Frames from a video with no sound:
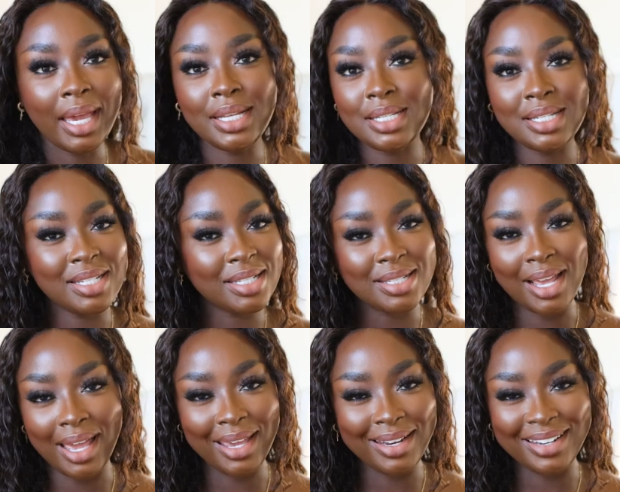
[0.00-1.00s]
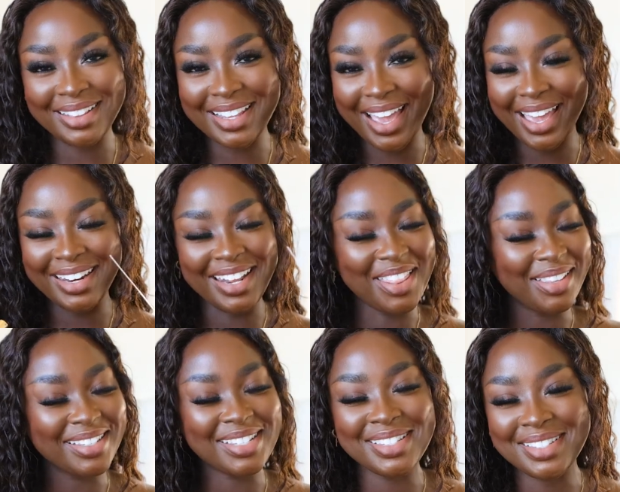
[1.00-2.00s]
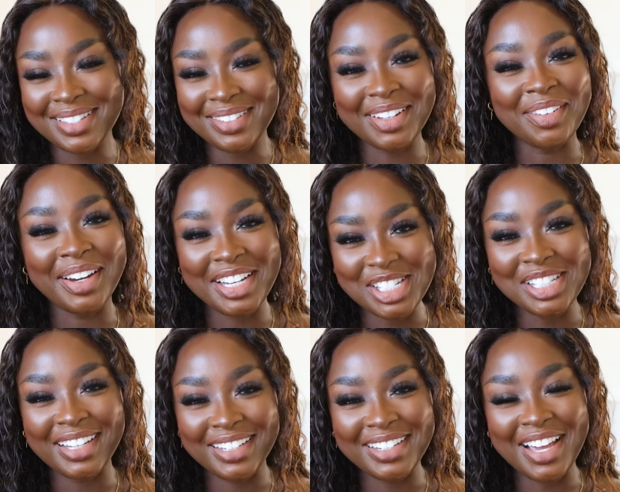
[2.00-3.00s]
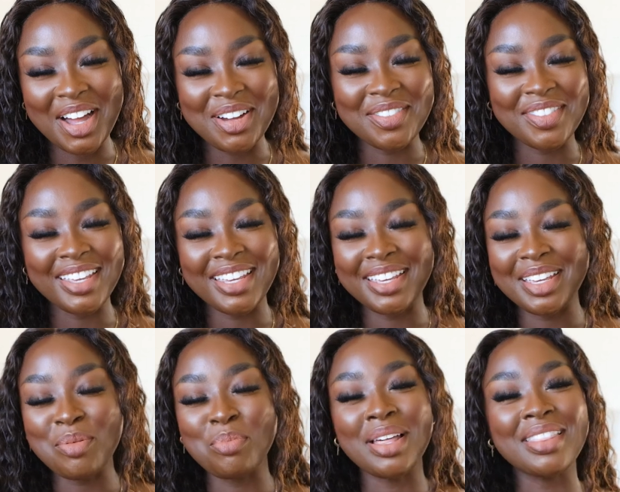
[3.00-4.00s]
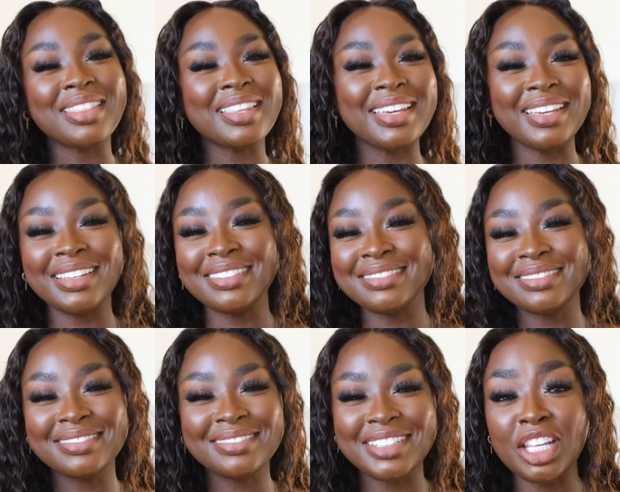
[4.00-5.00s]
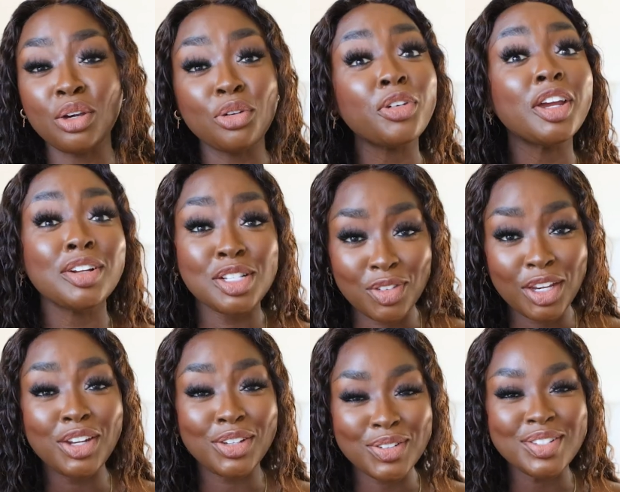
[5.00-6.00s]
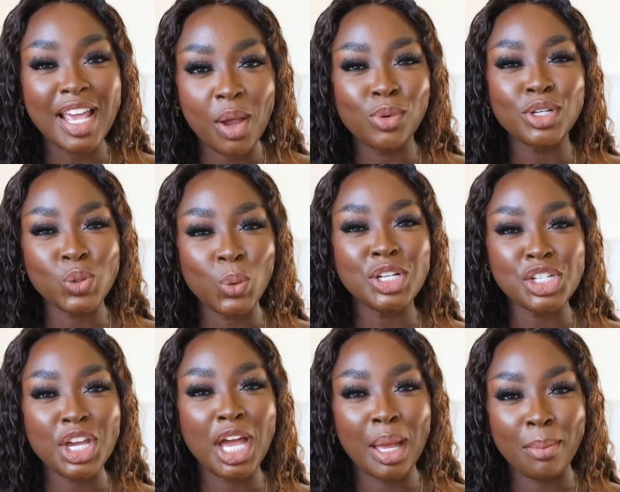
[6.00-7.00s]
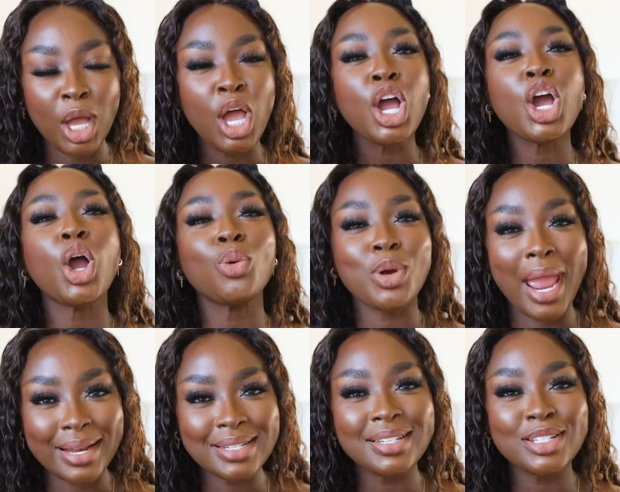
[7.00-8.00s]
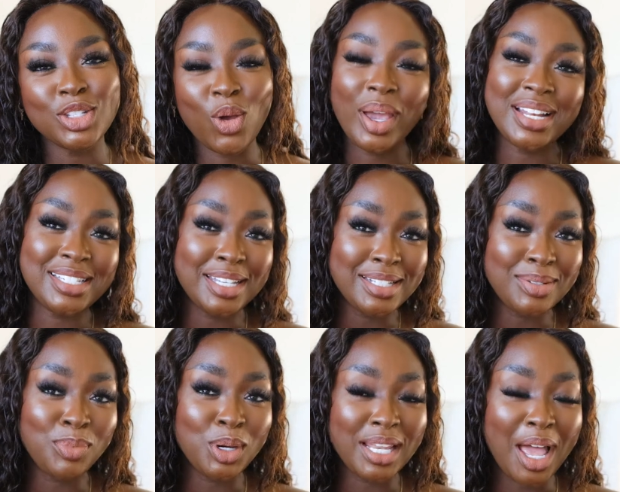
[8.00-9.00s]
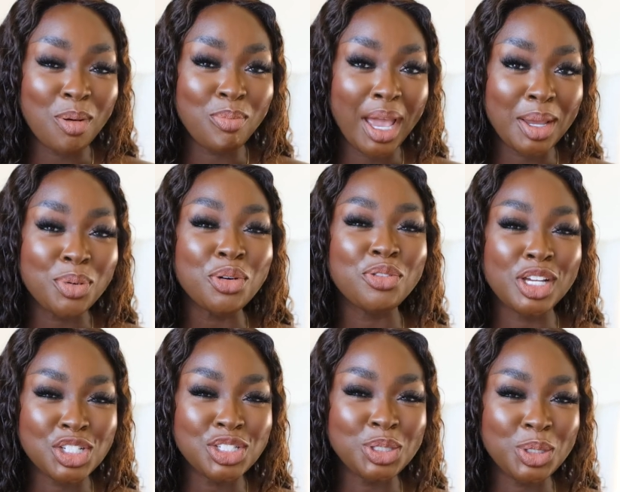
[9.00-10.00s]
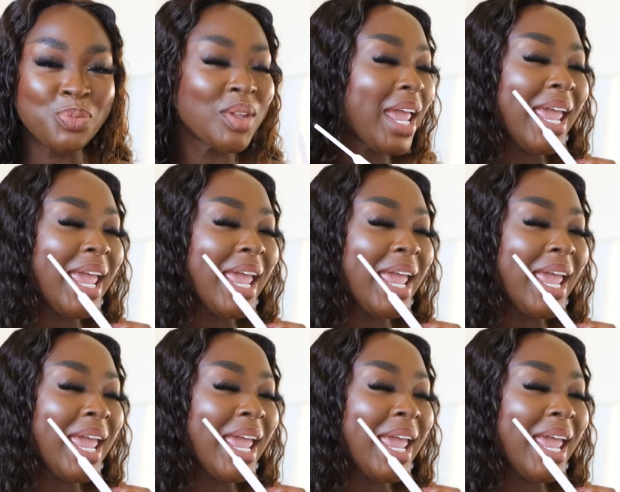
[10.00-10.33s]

I did decide that in this iteration of the monthly, you know, fragrance videos, I was going to come correct. So I did pull out my professional